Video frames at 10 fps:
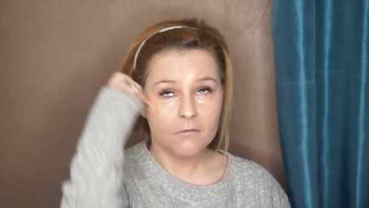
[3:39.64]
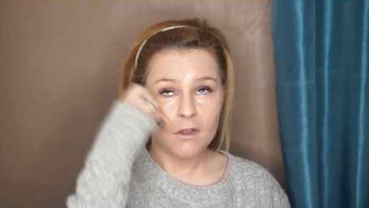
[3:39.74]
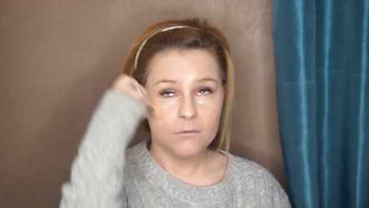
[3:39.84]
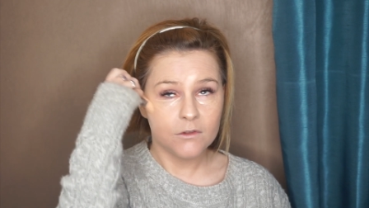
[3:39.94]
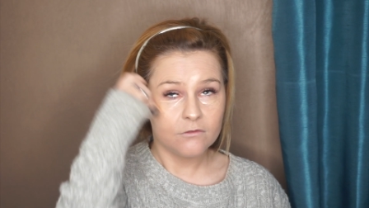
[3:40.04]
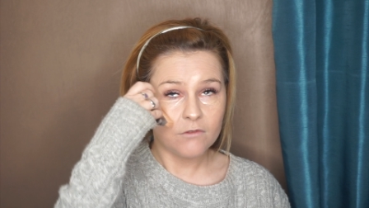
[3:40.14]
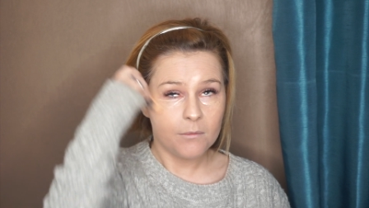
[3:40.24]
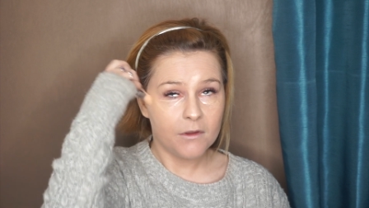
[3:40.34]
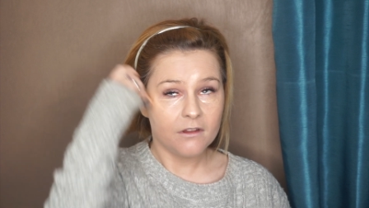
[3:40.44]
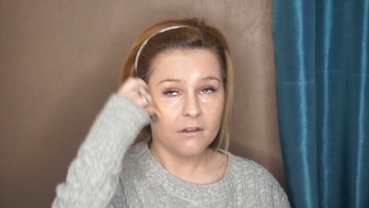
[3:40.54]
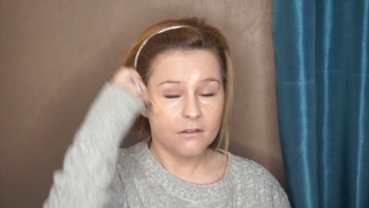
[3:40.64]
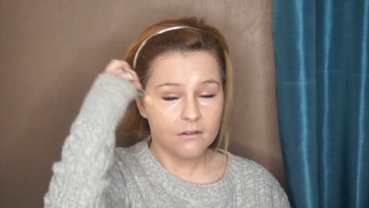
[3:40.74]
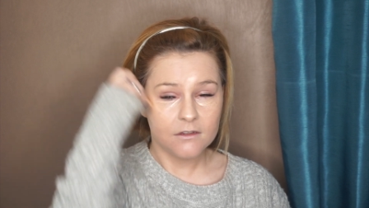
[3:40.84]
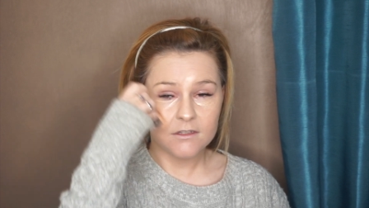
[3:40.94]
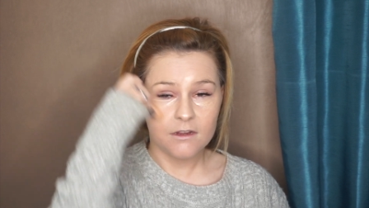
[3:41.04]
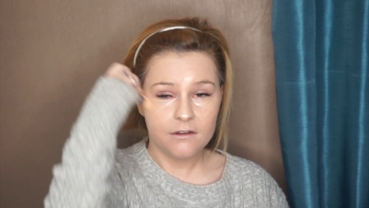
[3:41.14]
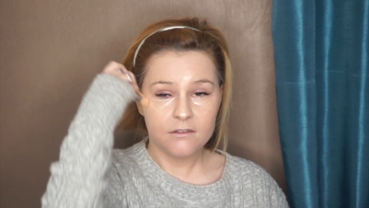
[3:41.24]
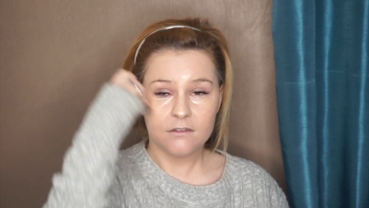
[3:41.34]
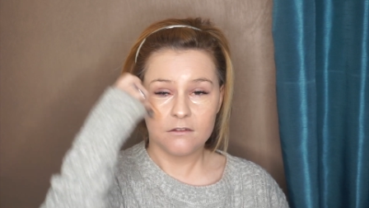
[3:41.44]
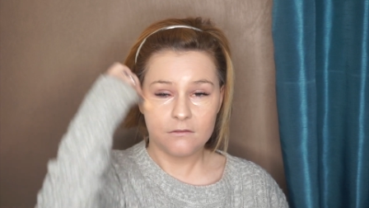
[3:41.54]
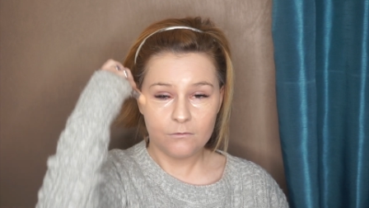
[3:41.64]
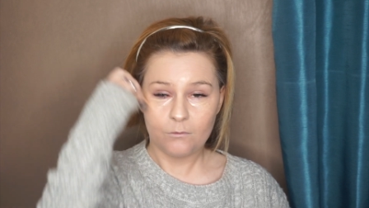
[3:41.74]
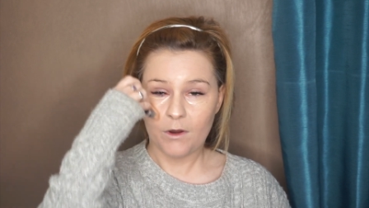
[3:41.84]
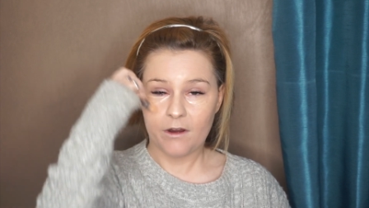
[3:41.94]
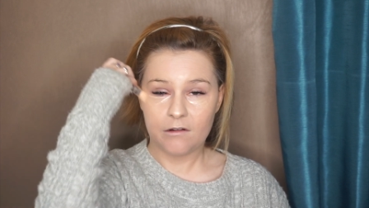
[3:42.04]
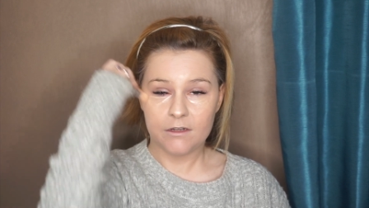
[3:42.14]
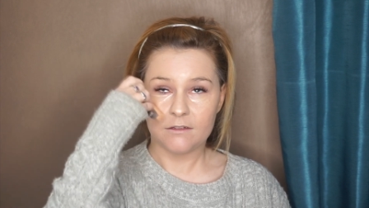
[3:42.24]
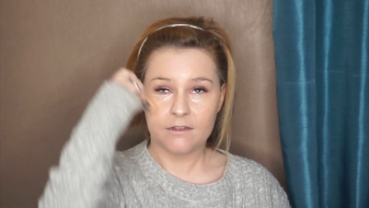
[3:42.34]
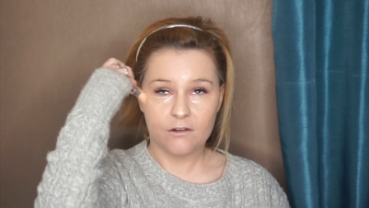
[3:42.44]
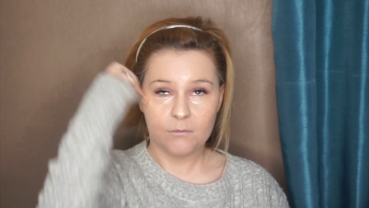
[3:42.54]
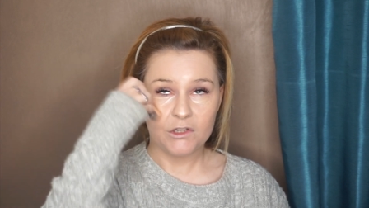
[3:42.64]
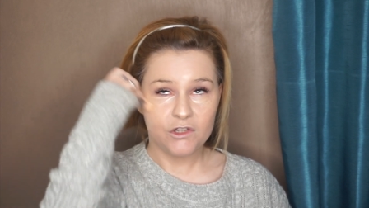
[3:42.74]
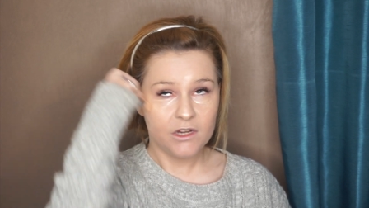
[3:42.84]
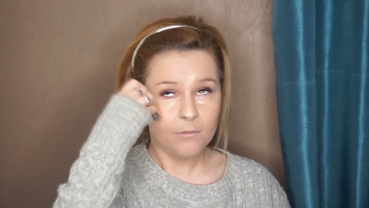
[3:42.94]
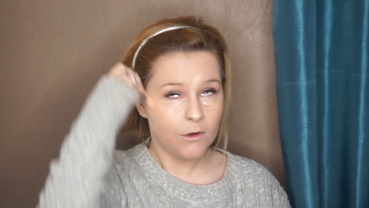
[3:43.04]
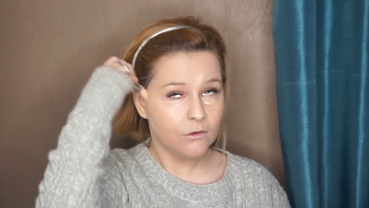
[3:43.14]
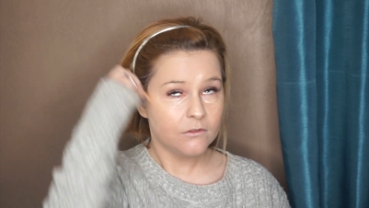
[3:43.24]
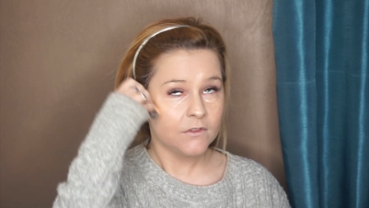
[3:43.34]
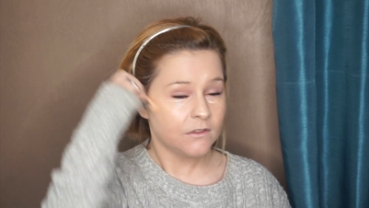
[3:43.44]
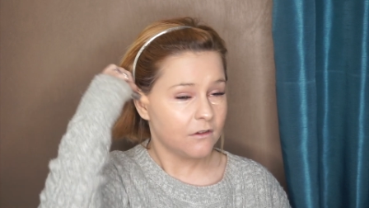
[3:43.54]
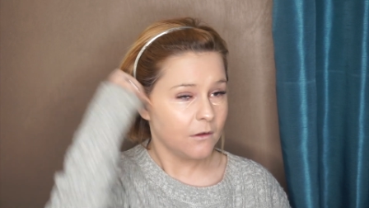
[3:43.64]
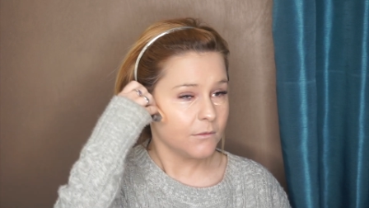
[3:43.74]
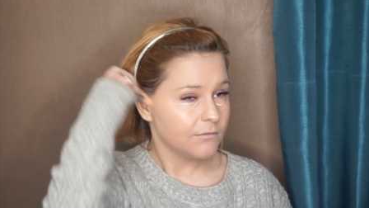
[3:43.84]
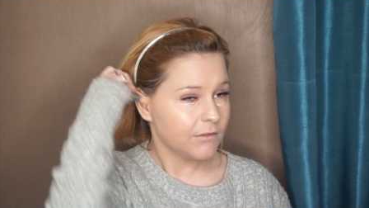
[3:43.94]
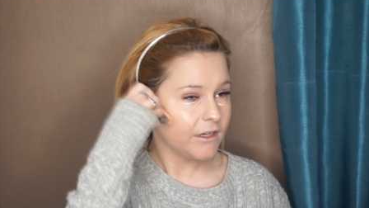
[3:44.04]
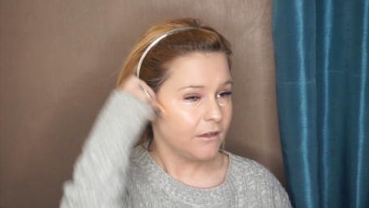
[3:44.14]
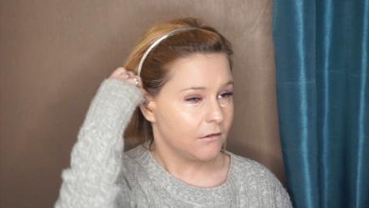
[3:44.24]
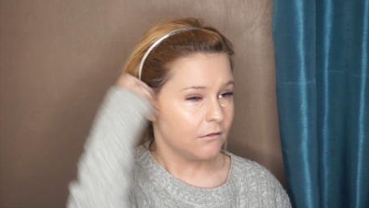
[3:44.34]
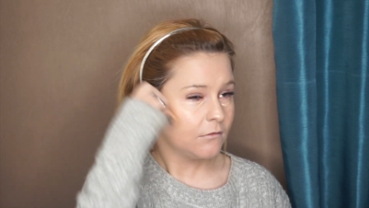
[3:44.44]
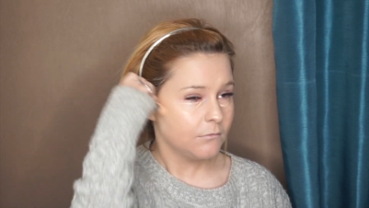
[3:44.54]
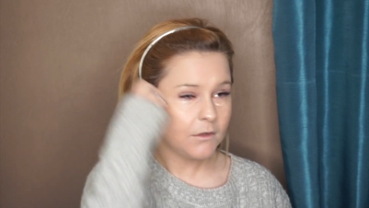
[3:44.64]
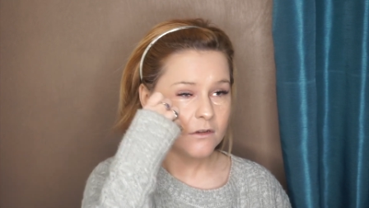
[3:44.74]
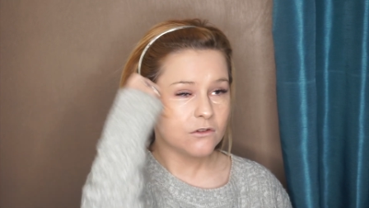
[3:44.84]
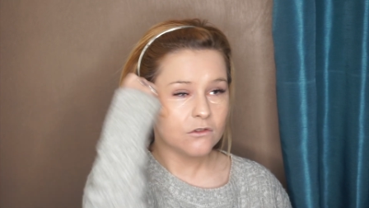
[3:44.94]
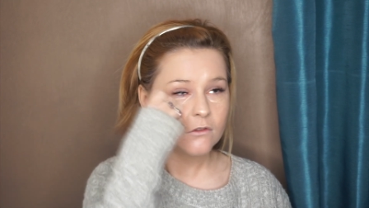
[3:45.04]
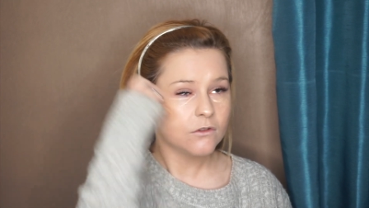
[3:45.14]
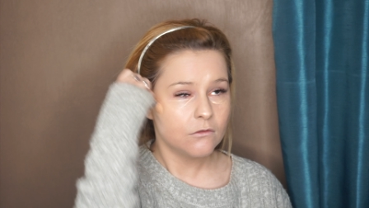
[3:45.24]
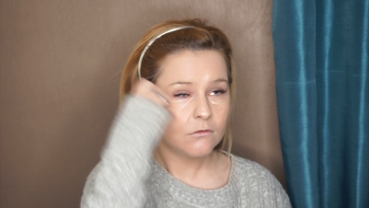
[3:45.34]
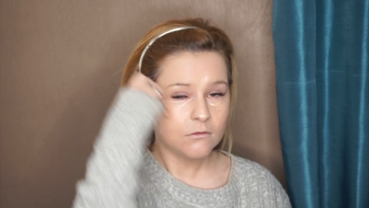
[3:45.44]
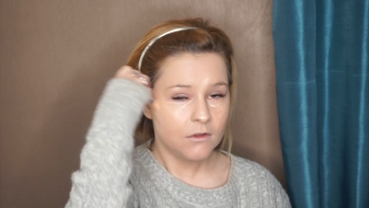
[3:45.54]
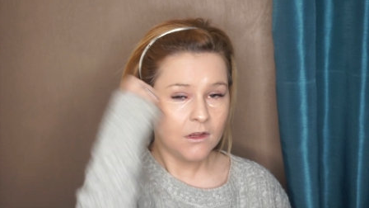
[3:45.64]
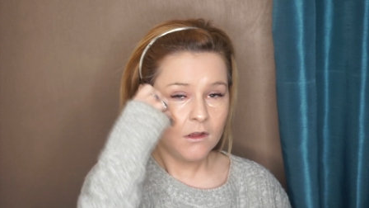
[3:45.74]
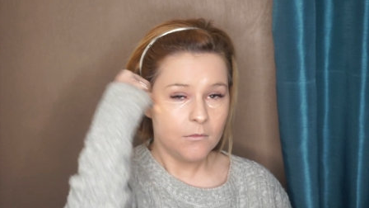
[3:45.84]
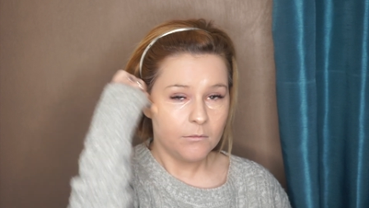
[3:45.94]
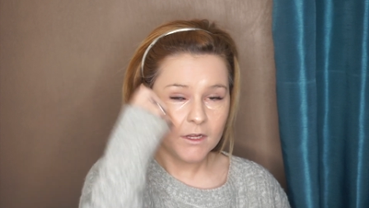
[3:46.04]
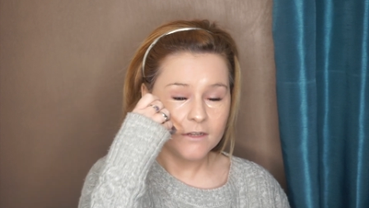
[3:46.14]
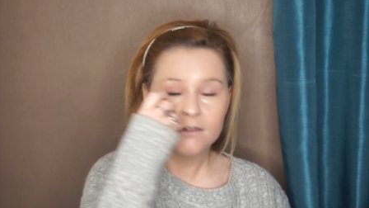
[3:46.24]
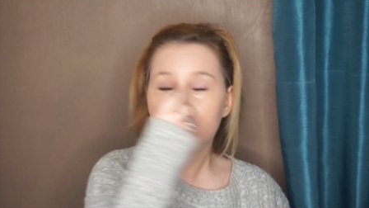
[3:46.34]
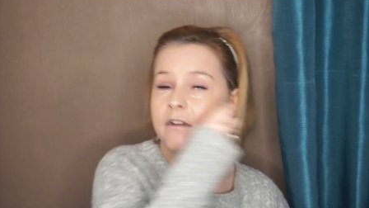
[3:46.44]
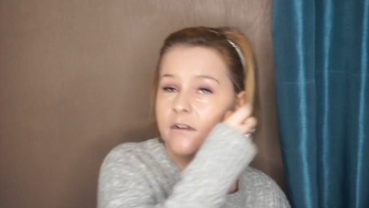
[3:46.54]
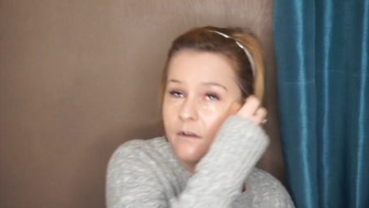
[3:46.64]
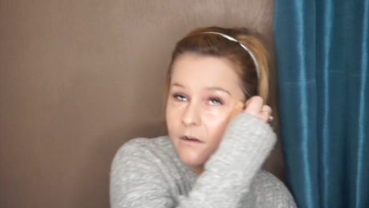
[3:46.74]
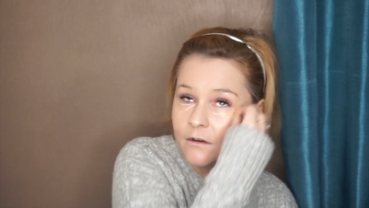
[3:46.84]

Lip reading: I'm just rubbing the sides where it's sitting on my cheekbones, up to my ear. Make sure it's all blended in.